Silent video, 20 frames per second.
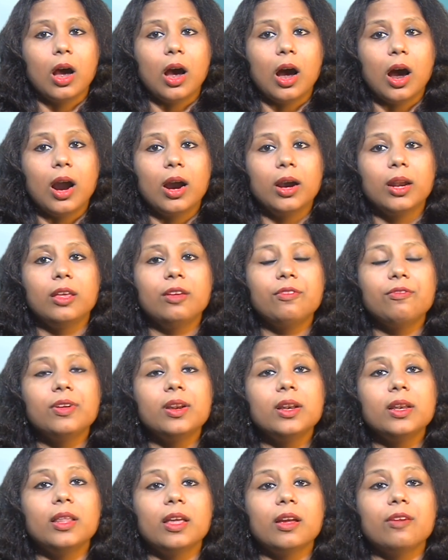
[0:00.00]
are
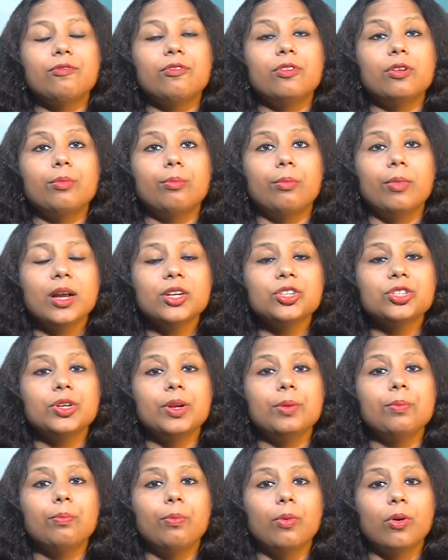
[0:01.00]
given therefore much
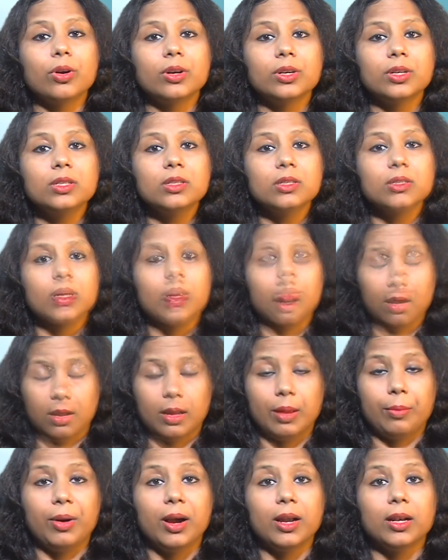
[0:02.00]
importance
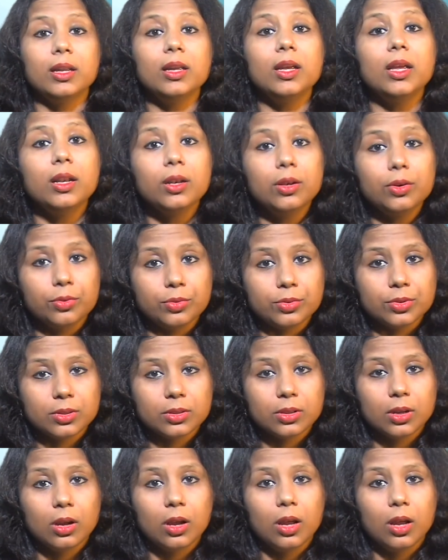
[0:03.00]
among the Hindus.